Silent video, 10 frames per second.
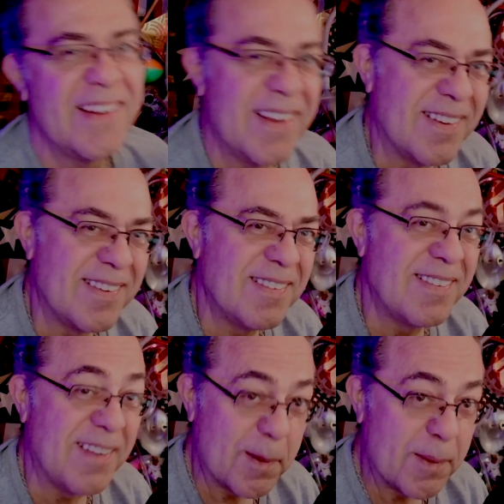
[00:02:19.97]
Yes,
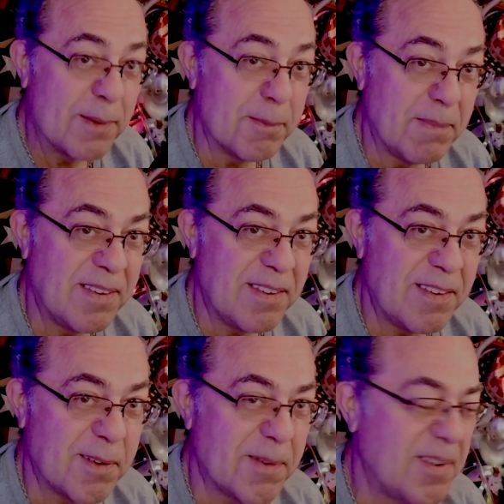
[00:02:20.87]
stay away from
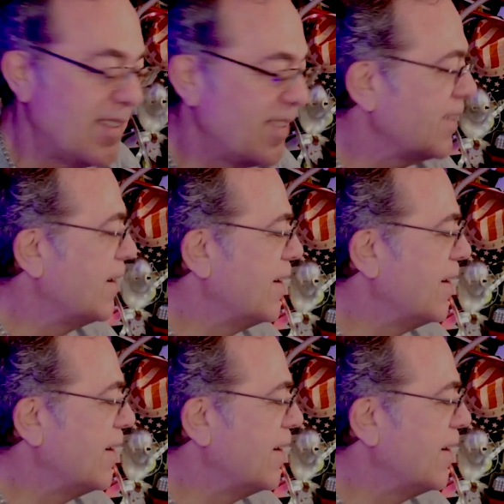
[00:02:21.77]
decisions.